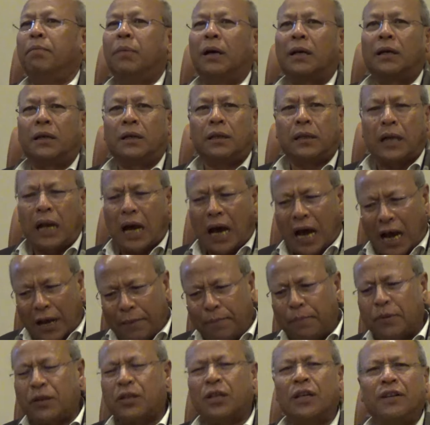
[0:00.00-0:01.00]
But
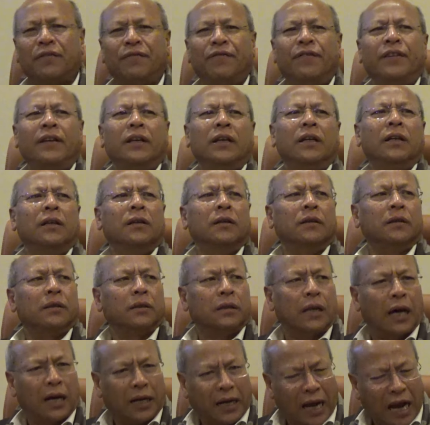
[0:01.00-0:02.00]
I personally feel
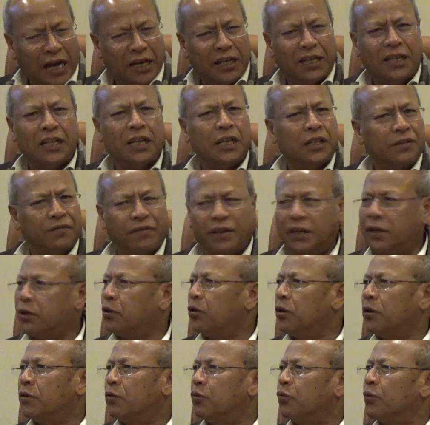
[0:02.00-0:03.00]
that idea is very
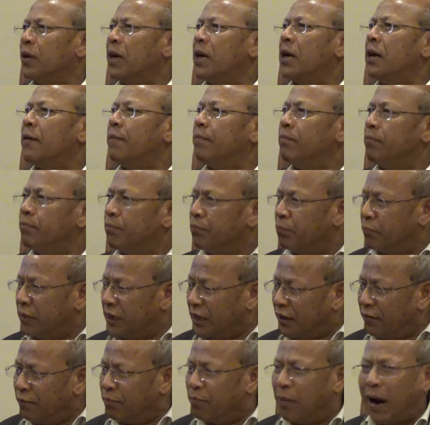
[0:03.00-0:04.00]
good, where
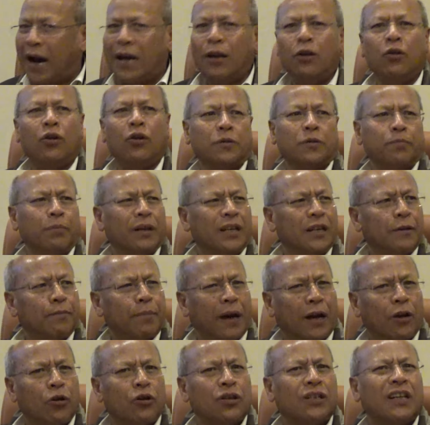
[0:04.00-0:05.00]
if
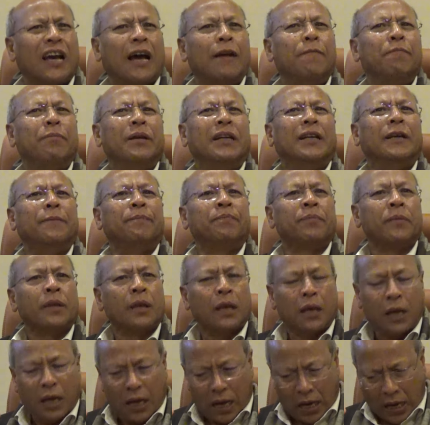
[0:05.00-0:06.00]
building bylaws can be
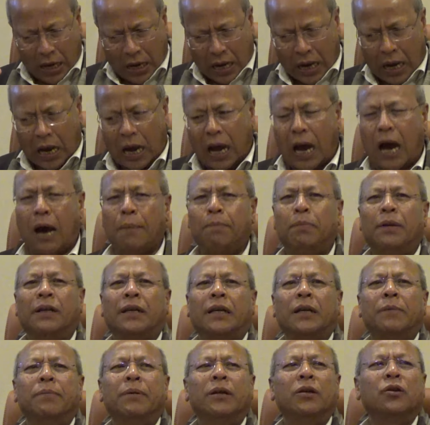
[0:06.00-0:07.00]

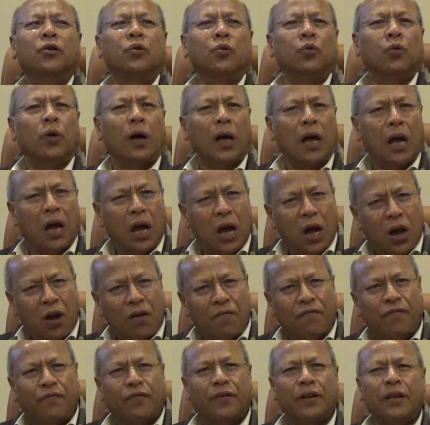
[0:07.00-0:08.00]
applicable to
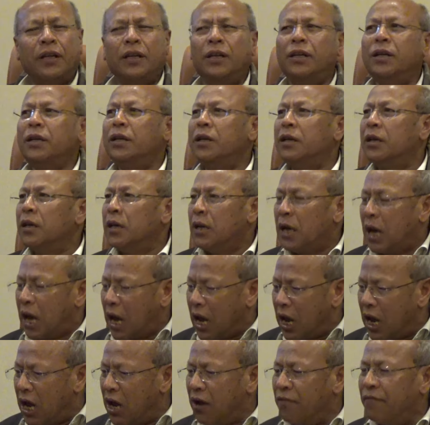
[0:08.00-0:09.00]

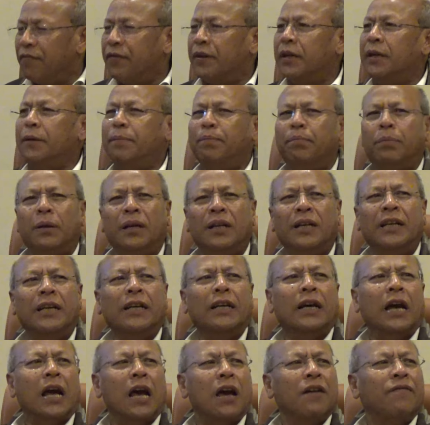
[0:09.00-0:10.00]
every
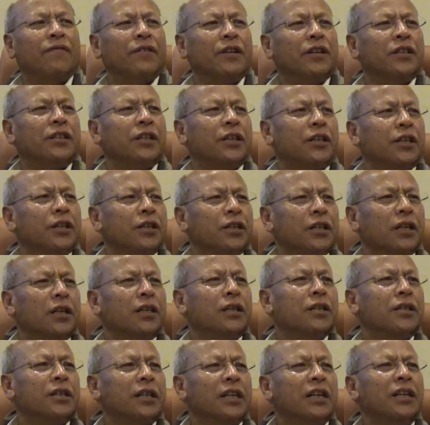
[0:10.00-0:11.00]
building, every
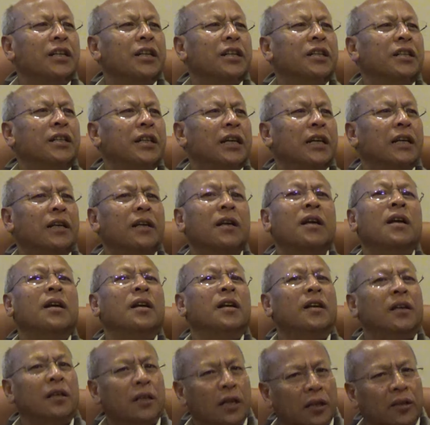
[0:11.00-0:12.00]
citizens in the state,
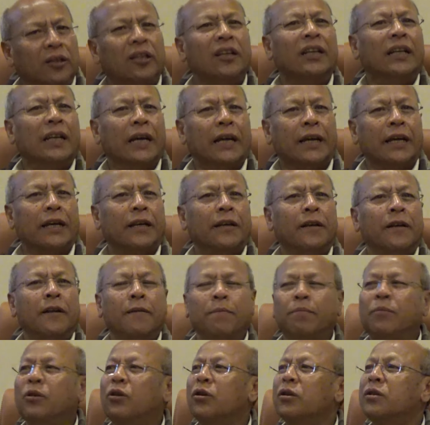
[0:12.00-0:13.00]
nothing like it.
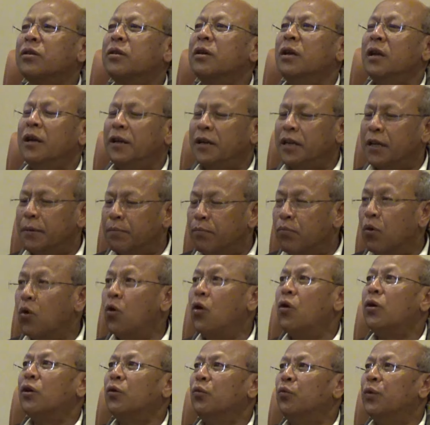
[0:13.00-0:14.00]
Because the
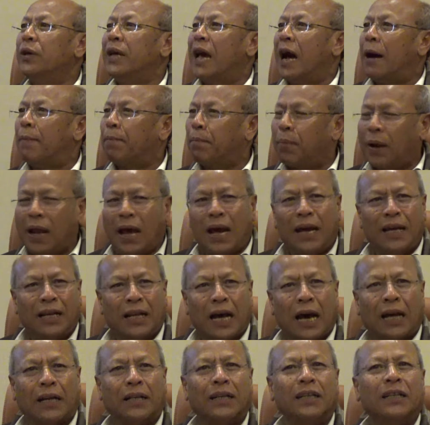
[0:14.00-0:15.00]
more we apply
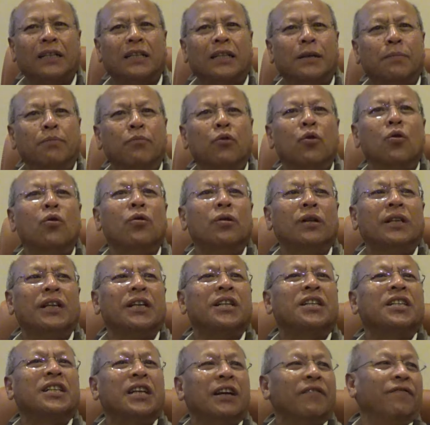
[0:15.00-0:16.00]
that, the more
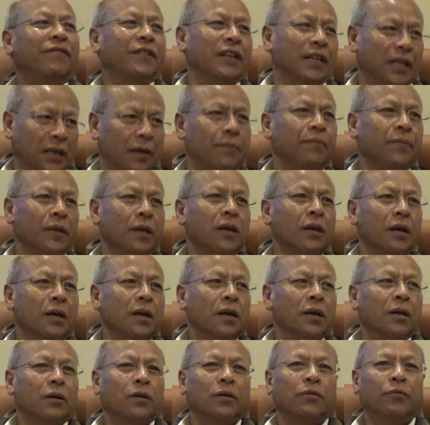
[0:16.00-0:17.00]
the safety
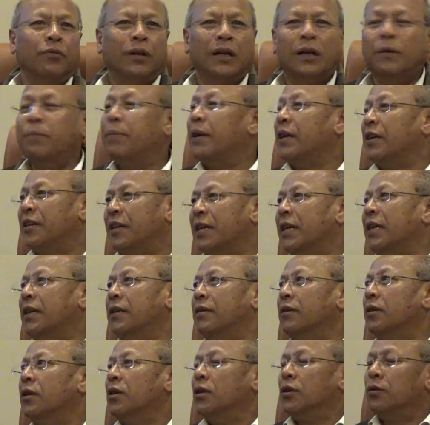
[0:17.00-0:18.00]
will
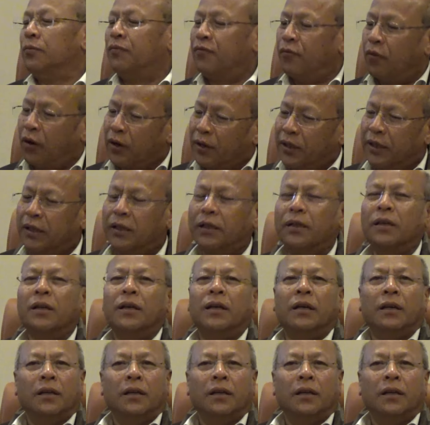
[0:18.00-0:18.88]
maintain for the